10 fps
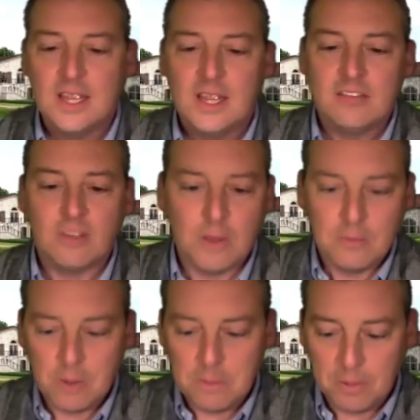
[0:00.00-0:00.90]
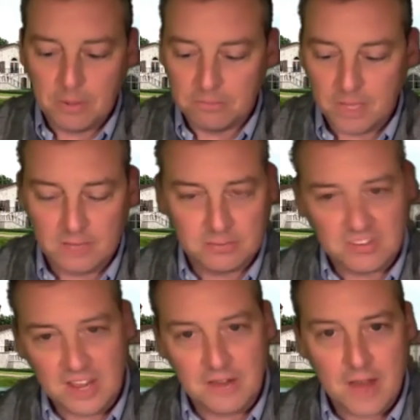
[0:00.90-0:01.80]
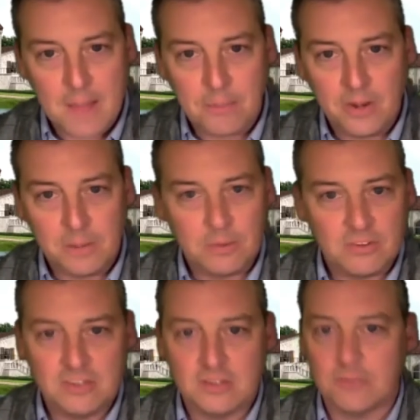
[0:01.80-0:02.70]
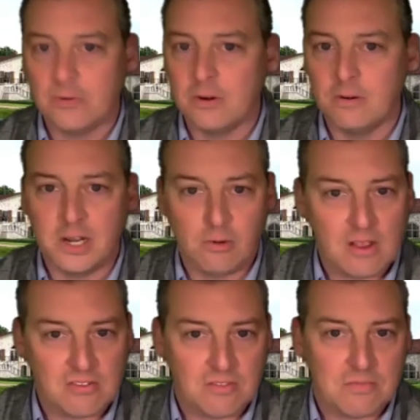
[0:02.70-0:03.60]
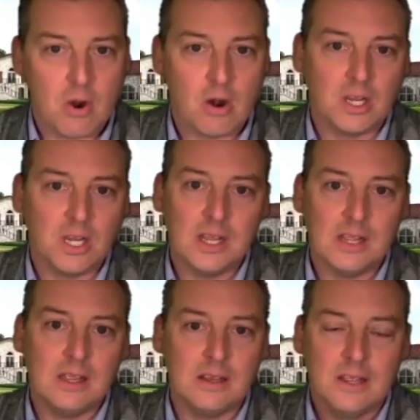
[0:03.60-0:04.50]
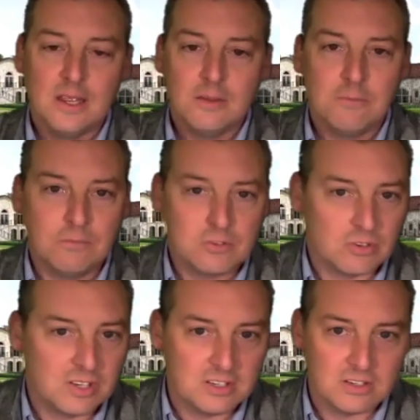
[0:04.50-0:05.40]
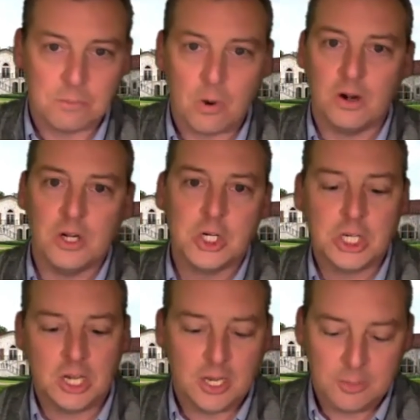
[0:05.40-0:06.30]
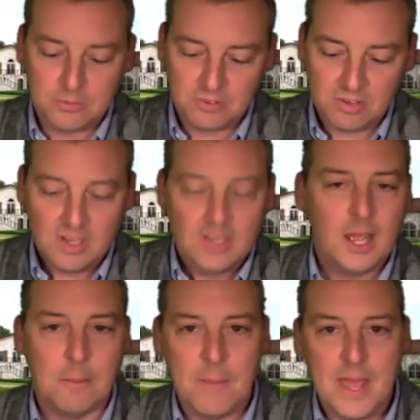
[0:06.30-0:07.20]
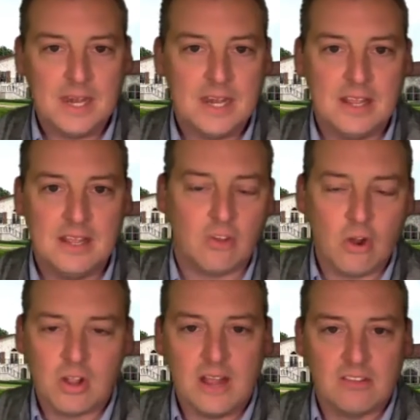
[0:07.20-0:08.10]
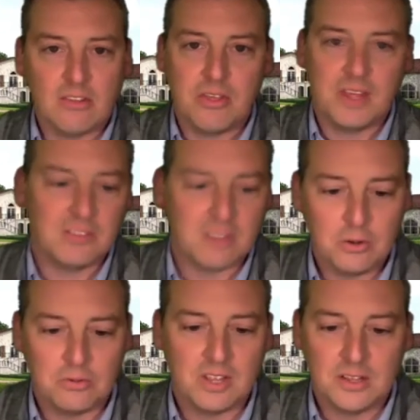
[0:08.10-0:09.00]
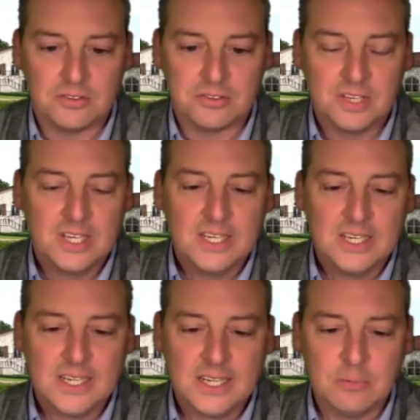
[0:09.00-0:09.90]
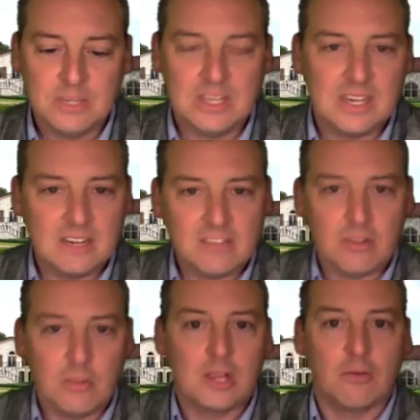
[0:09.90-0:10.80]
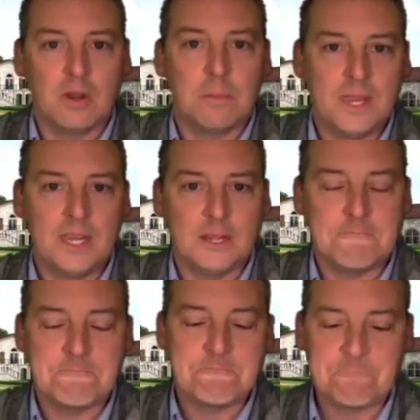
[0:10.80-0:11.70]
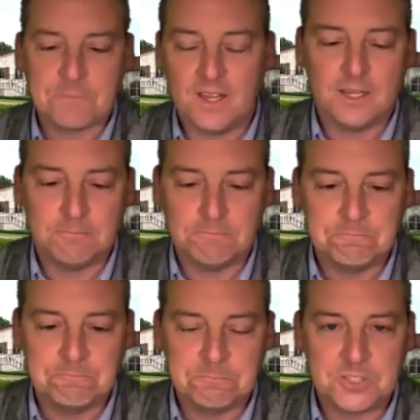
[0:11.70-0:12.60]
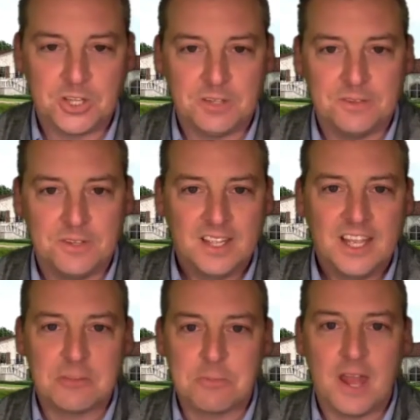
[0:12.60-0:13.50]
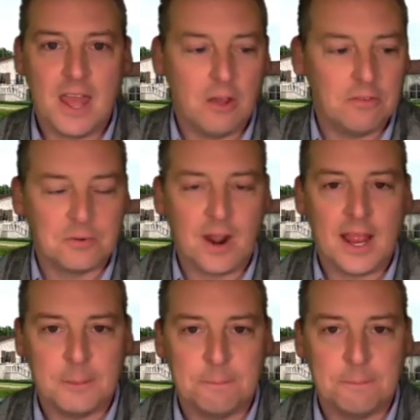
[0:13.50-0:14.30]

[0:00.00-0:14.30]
So we built a standard operating procedure for aggressive marketing, strategic partnerships, amenities, all kinds of things at hotels. We did it so we could repeat it. So it's been a hell of a ride.